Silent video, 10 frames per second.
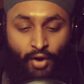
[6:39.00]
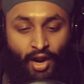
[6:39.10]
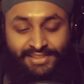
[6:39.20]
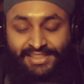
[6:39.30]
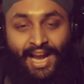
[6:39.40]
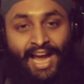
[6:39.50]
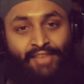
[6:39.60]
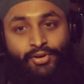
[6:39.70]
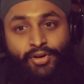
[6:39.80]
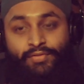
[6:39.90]
I see. I
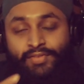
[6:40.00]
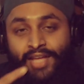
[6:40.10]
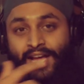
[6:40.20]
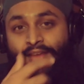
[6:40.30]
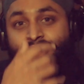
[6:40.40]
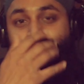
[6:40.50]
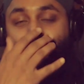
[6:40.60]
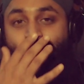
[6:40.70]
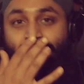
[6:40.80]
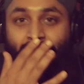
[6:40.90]
haven't heard of that. I've just
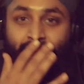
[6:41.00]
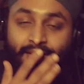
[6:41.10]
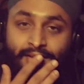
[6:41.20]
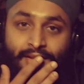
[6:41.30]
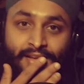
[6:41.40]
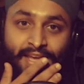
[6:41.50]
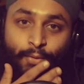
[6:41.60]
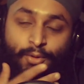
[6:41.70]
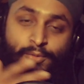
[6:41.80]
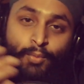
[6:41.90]
heard like
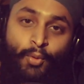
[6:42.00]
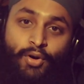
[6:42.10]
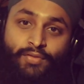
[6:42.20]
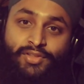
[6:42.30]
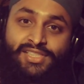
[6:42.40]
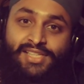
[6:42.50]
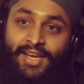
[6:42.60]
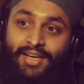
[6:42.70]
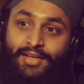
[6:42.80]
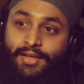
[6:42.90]
it was more of just
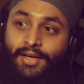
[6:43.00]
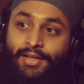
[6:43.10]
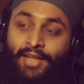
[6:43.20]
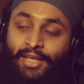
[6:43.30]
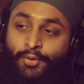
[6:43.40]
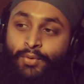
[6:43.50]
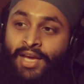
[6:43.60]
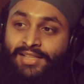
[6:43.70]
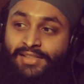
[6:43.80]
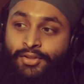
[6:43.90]
like you
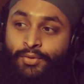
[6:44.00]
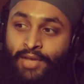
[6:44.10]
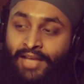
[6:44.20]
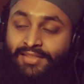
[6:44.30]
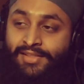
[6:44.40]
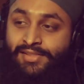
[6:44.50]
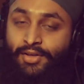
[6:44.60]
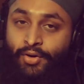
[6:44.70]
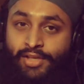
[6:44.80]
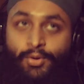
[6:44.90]
get
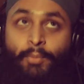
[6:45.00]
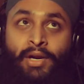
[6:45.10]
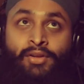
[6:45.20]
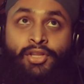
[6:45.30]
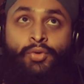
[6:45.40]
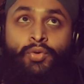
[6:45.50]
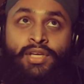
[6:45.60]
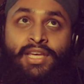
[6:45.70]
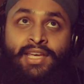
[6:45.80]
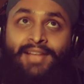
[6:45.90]
this. Okay, so apparently you
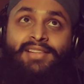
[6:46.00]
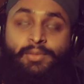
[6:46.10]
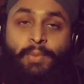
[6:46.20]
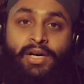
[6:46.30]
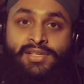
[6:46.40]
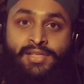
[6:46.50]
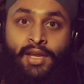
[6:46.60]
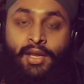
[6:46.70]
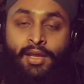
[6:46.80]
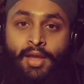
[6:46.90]
can get this
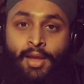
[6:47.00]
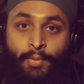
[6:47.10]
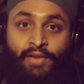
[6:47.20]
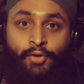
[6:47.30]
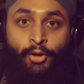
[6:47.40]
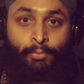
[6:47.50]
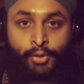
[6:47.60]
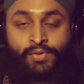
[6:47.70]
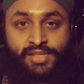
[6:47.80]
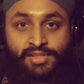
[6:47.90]
parasite, but if your
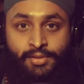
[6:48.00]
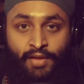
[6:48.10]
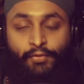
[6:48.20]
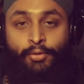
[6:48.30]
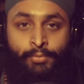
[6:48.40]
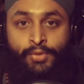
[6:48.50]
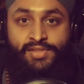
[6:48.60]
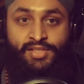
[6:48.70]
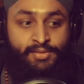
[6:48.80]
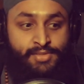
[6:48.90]
immune
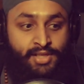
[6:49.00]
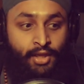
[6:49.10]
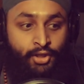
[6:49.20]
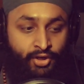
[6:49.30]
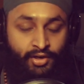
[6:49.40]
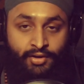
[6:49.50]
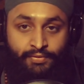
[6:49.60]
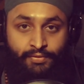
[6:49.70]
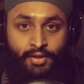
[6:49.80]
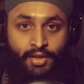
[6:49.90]
system's like good
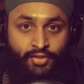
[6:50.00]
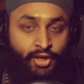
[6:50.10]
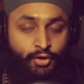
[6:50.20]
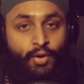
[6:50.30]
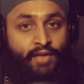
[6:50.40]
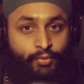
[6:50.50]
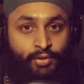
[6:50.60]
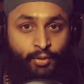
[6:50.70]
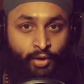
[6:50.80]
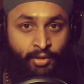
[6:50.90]
enough, then you don't have to
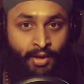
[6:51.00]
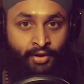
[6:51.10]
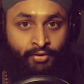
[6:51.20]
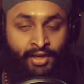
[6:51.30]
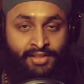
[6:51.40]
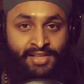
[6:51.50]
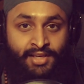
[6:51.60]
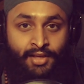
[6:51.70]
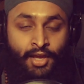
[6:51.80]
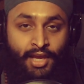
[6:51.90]
really worry about it, right? It's
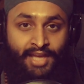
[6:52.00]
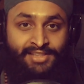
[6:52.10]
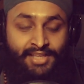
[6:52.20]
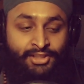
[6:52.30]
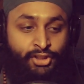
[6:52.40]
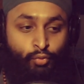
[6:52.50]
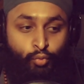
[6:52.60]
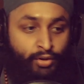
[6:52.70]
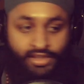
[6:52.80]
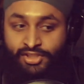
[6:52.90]
like it
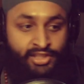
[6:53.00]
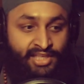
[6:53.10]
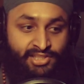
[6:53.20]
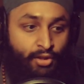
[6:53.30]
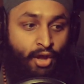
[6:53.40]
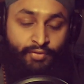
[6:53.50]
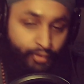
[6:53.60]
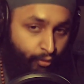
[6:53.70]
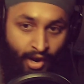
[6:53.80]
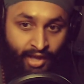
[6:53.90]
just gets along for
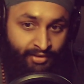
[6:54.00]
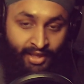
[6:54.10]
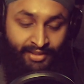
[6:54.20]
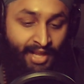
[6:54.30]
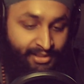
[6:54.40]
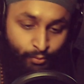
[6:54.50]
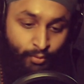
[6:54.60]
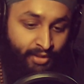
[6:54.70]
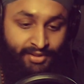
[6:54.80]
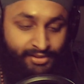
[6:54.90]
the ride. Like that's
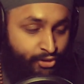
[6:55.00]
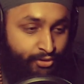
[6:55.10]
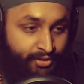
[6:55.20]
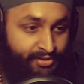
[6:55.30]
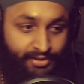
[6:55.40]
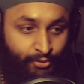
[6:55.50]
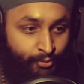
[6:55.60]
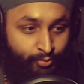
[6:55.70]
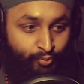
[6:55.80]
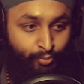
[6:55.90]
what this
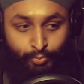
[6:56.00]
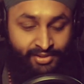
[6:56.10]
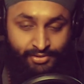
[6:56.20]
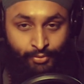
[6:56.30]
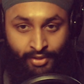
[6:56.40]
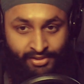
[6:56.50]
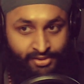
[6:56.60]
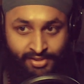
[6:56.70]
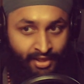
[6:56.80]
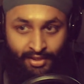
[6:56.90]
little doing. It's
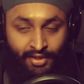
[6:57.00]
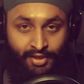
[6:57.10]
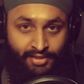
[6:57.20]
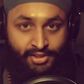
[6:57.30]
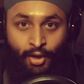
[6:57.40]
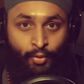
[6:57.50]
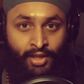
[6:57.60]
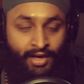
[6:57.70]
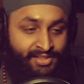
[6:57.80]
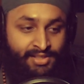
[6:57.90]
just like it's going
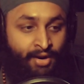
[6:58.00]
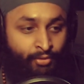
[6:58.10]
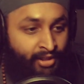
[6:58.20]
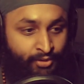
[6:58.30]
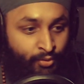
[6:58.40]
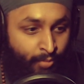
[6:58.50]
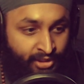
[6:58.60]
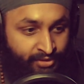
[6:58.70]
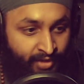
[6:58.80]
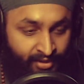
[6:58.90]
and it's not really doing
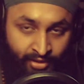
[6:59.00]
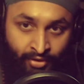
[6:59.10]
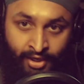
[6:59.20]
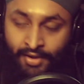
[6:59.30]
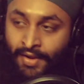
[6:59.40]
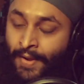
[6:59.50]
much of anything, right?